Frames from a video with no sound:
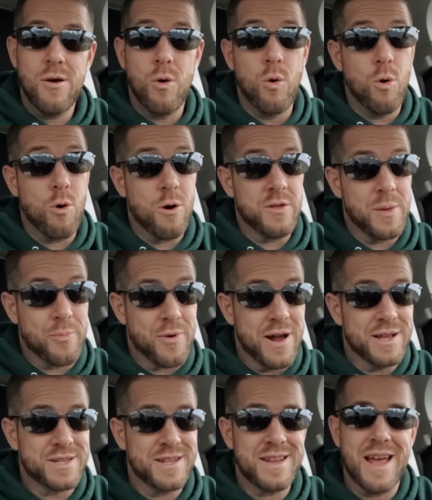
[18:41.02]
or in the
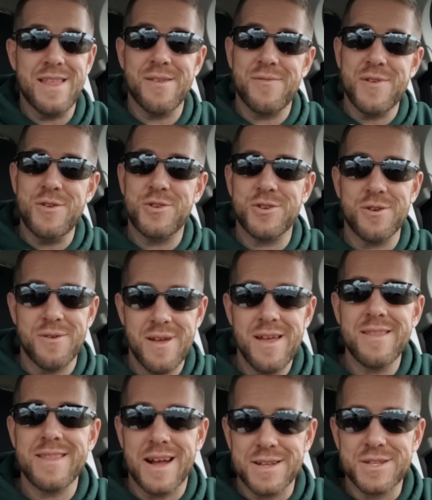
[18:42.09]
present and the future,
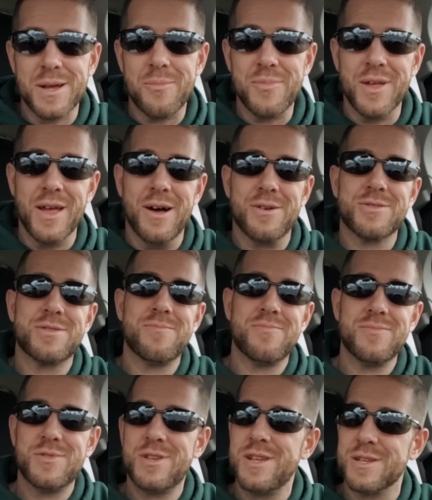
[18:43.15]
that's something else.
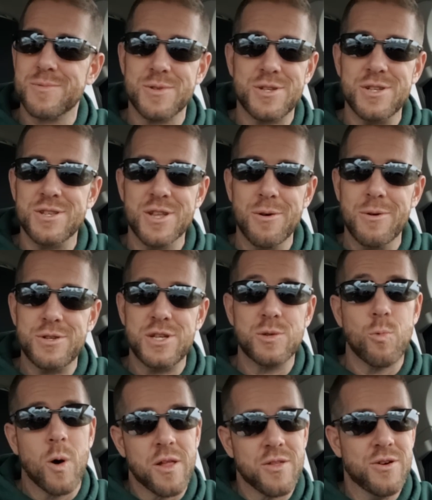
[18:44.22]
She knows what she's doing. She's
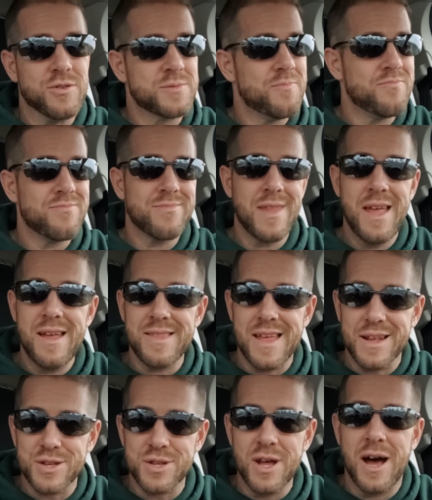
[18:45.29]
one of those.
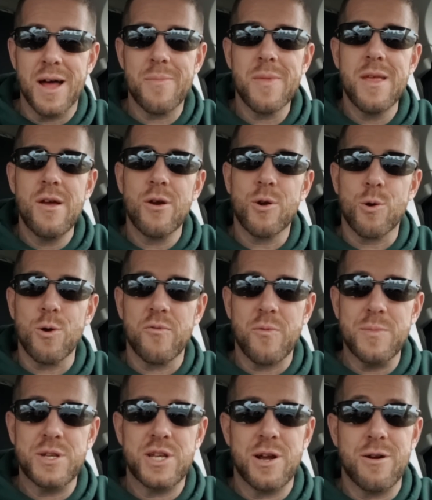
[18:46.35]
That is not
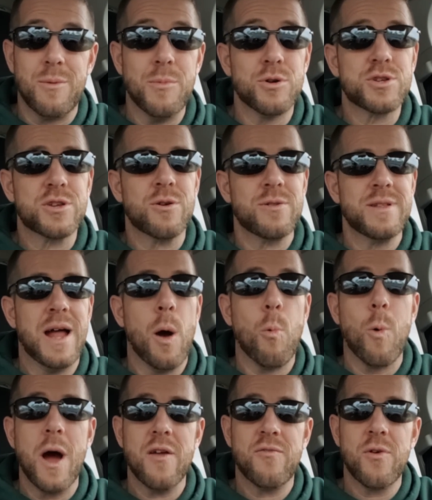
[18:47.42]
girlfriend material, most certainly not
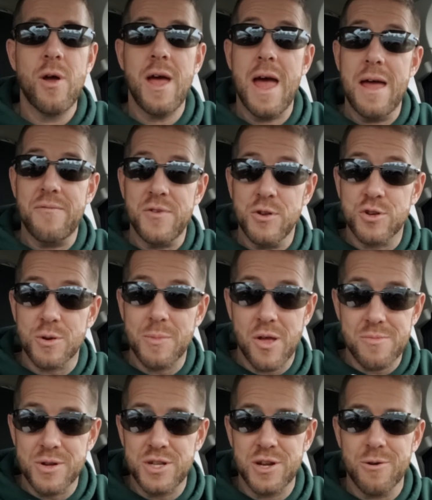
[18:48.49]
wife and future
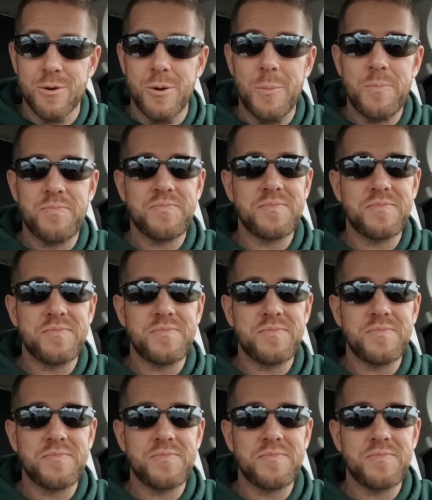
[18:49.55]
mother material.